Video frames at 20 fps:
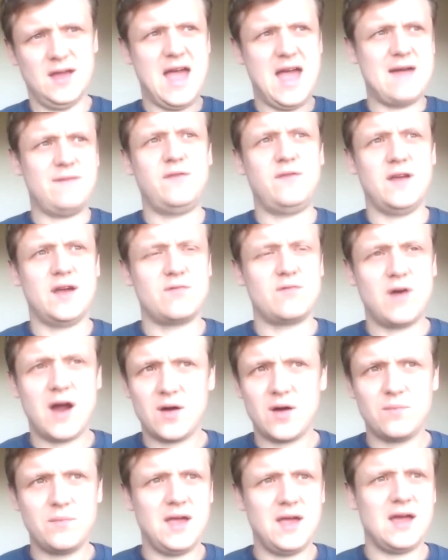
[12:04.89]
everything
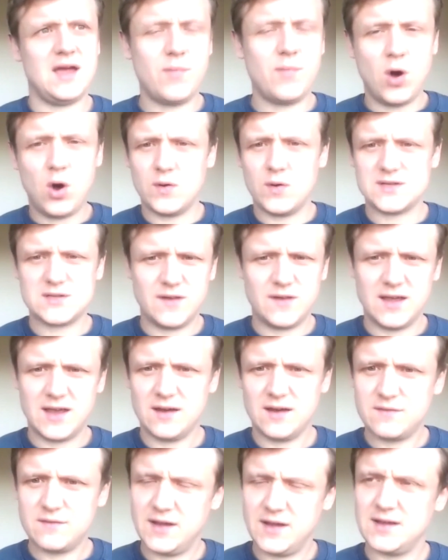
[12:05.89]
around me, and I'm always
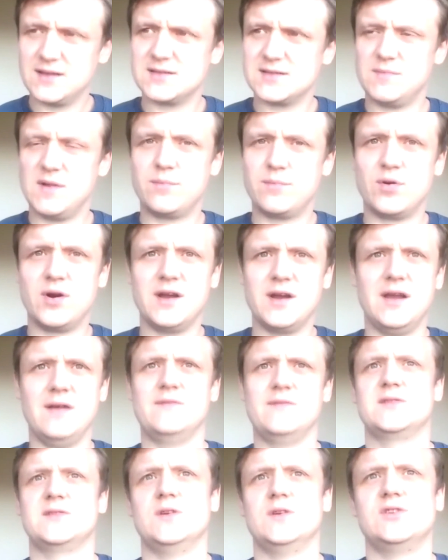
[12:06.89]
thinking of things, and my brain never
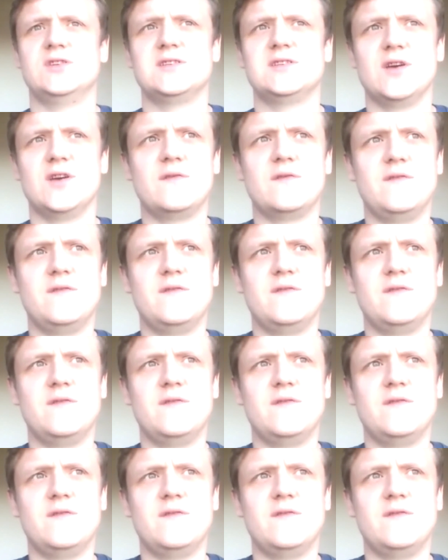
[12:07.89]
switches off.